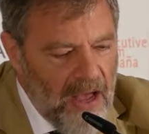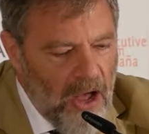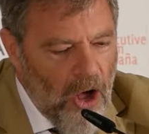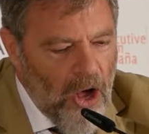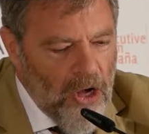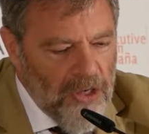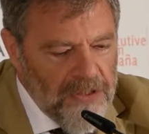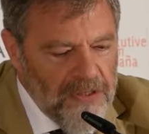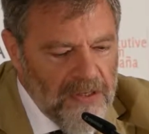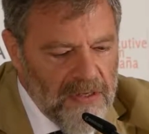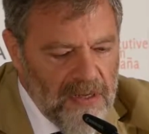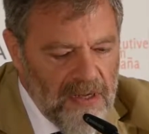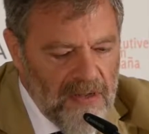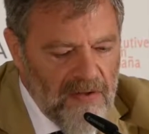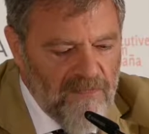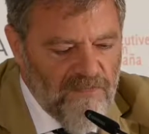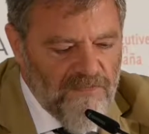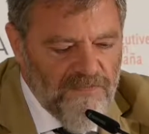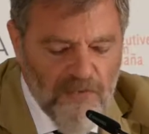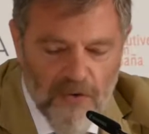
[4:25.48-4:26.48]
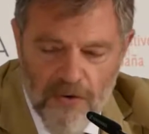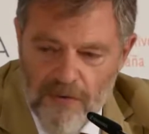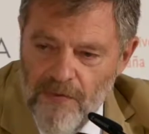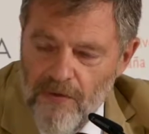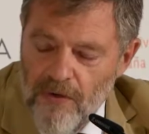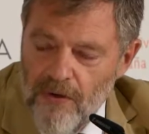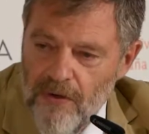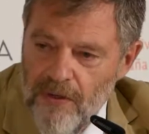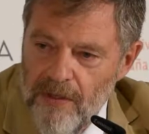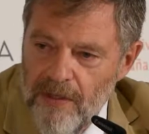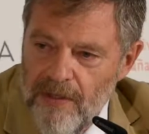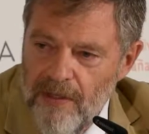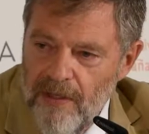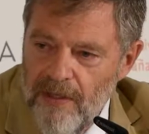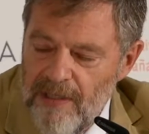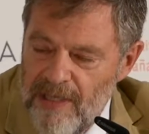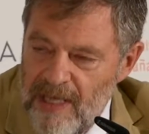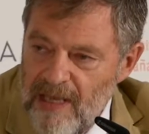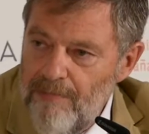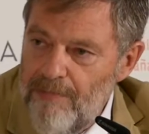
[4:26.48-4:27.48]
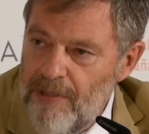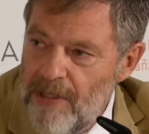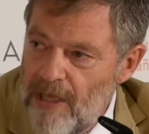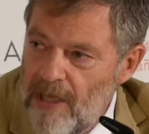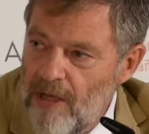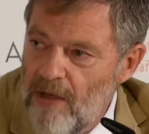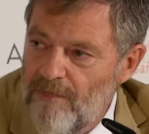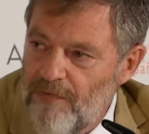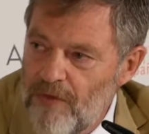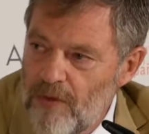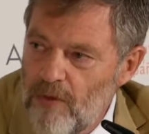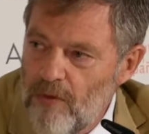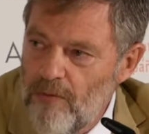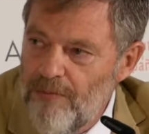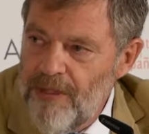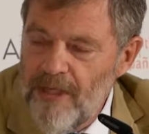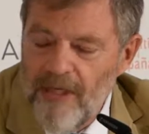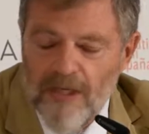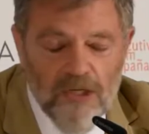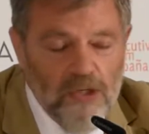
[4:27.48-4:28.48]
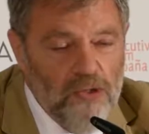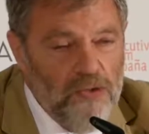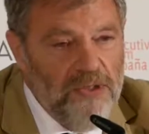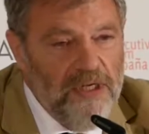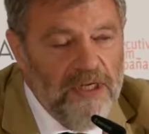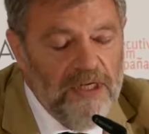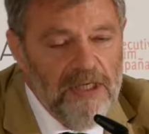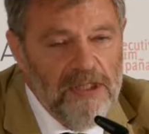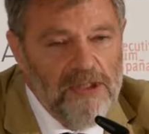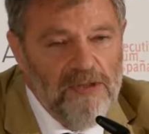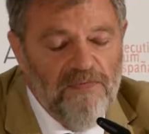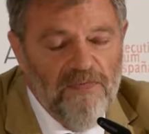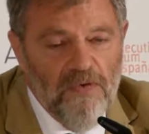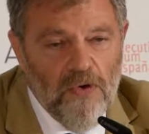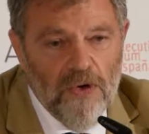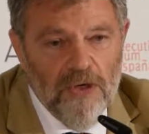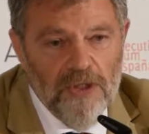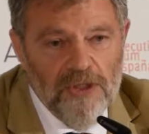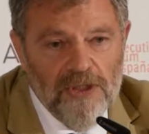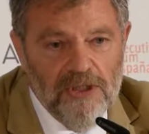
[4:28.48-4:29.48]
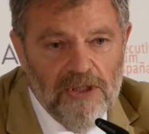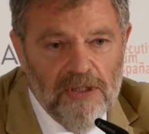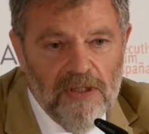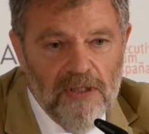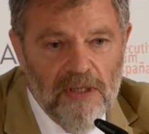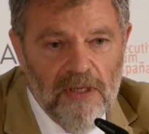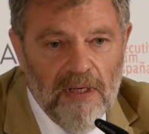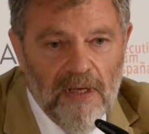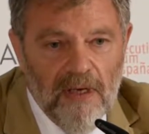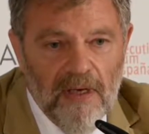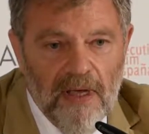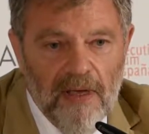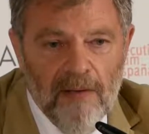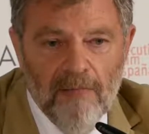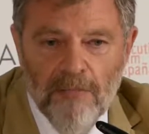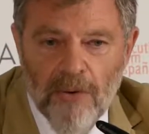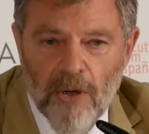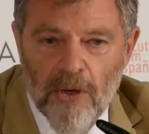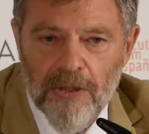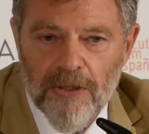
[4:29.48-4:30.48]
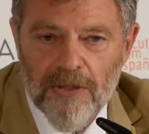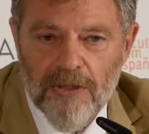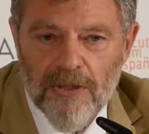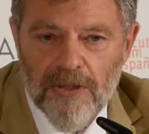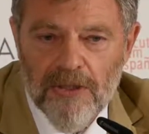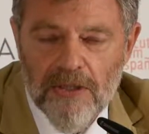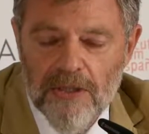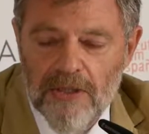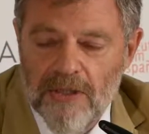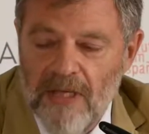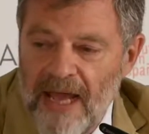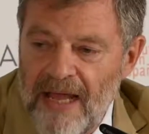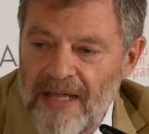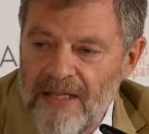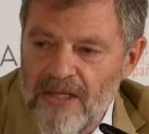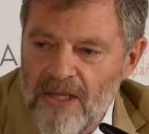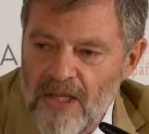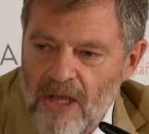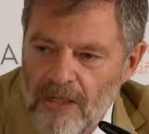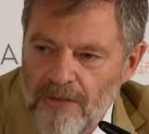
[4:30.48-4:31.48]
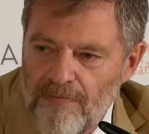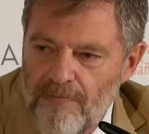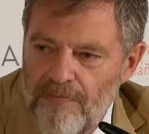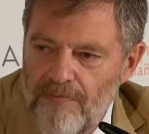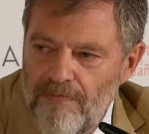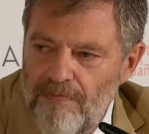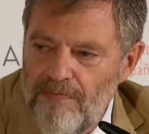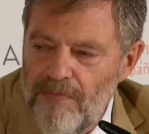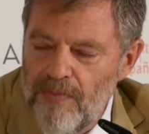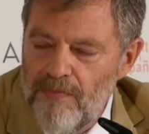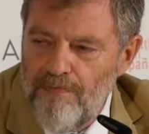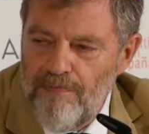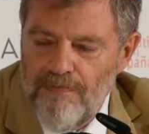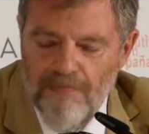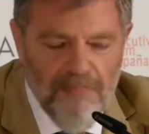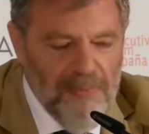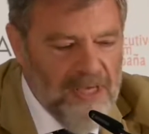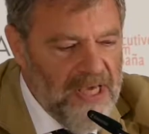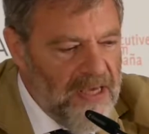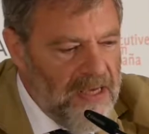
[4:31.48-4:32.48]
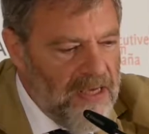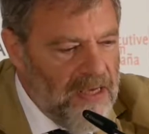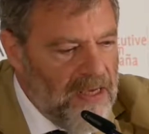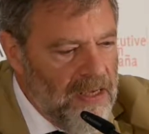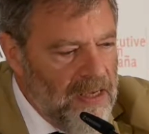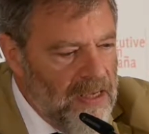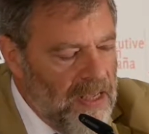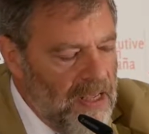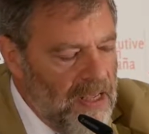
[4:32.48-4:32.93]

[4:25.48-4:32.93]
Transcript: on further deepening of the European Union is, of course, important, and not being